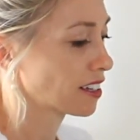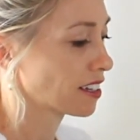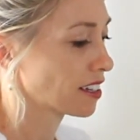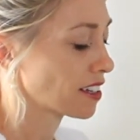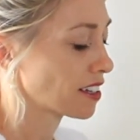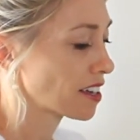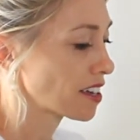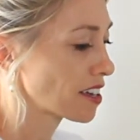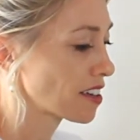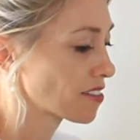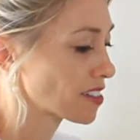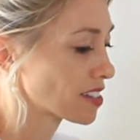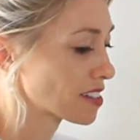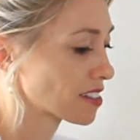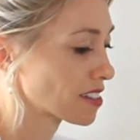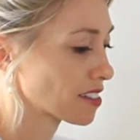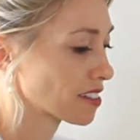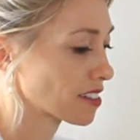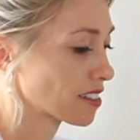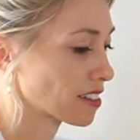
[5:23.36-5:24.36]
I haven't
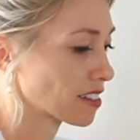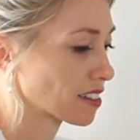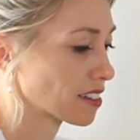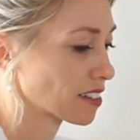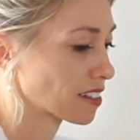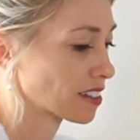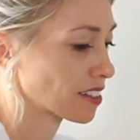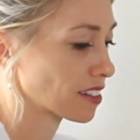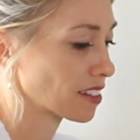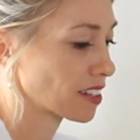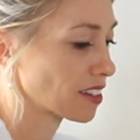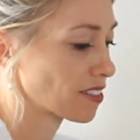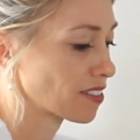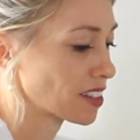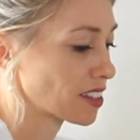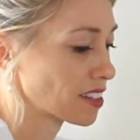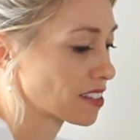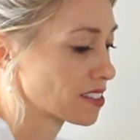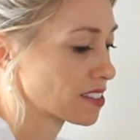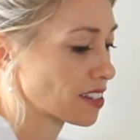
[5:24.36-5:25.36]
given
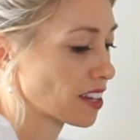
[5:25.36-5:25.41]
this to